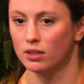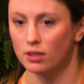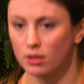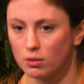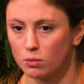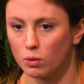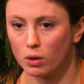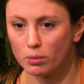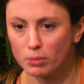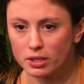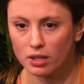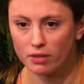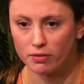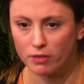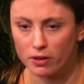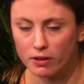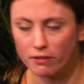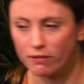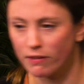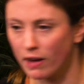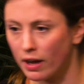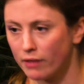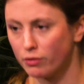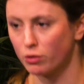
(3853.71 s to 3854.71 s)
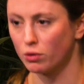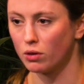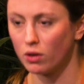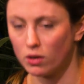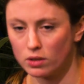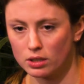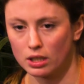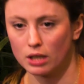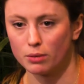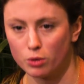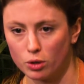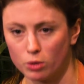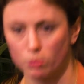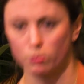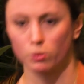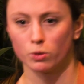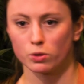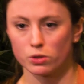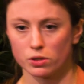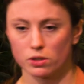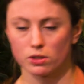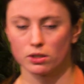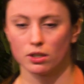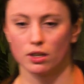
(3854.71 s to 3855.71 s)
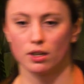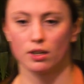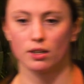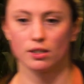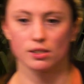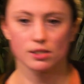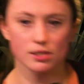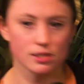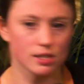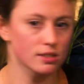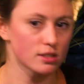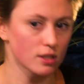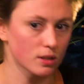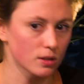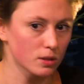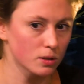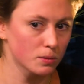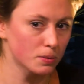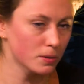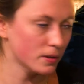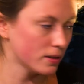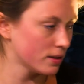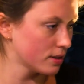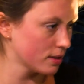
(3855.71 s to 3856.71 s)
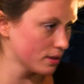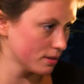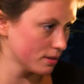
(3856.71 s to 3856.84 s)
1 meter 35, you can't keep your abortion uh, center open.